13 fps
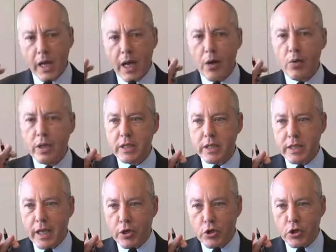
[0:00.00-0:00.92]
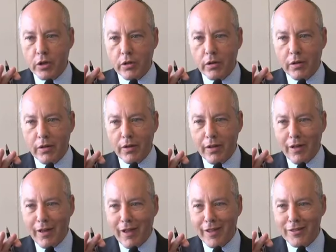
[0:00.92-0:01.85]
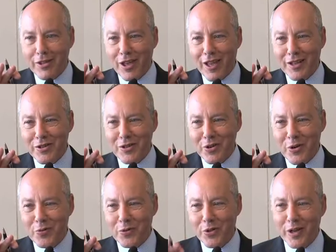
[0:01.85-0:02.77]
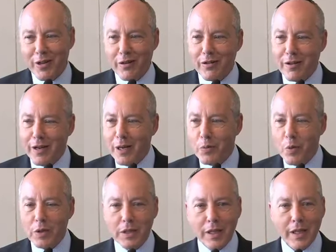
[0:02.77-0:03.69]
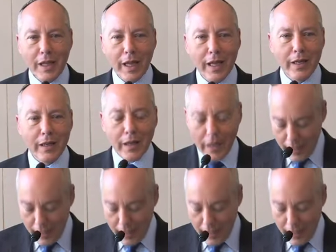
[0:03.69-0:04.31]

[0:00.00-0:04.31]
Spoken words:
a herring station at the end over there, and I want to thank